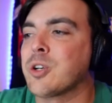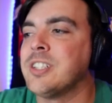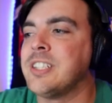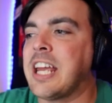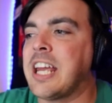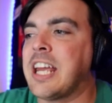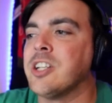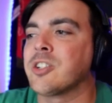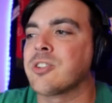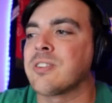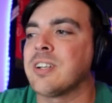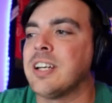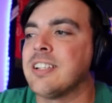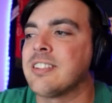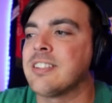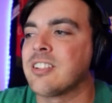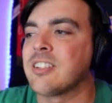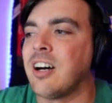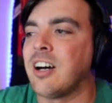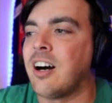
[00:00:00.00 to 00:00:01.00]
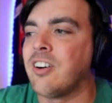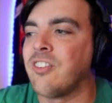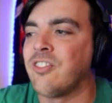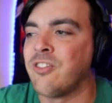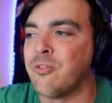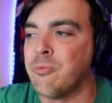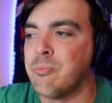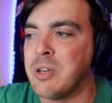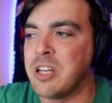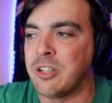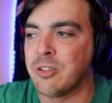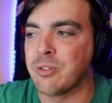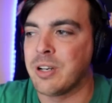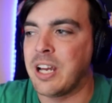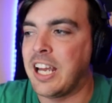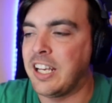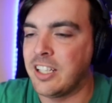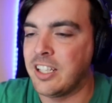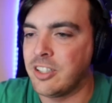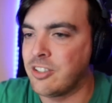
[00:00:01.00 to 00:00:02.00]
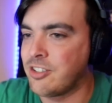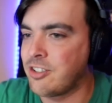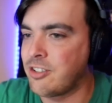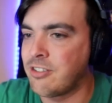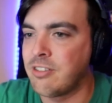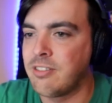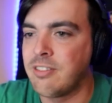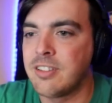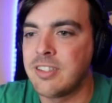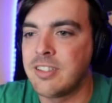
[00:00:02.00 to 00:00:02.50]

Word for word: dangerous off mid range